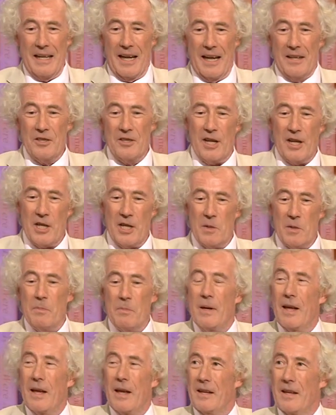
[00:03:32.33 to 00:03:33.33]
and
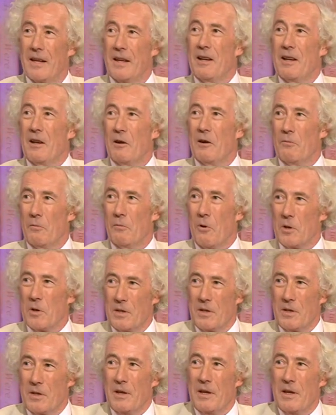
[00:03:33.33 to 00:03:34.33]
Shakespeare
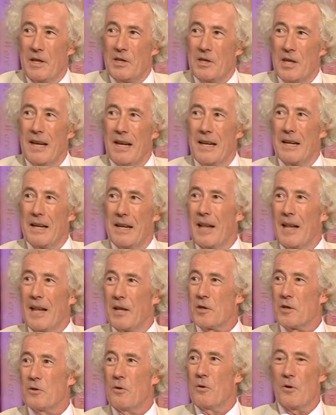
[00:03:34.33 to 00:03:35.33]
was selling
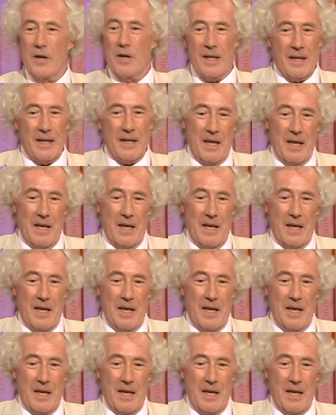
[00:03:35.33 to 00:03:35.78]
that story.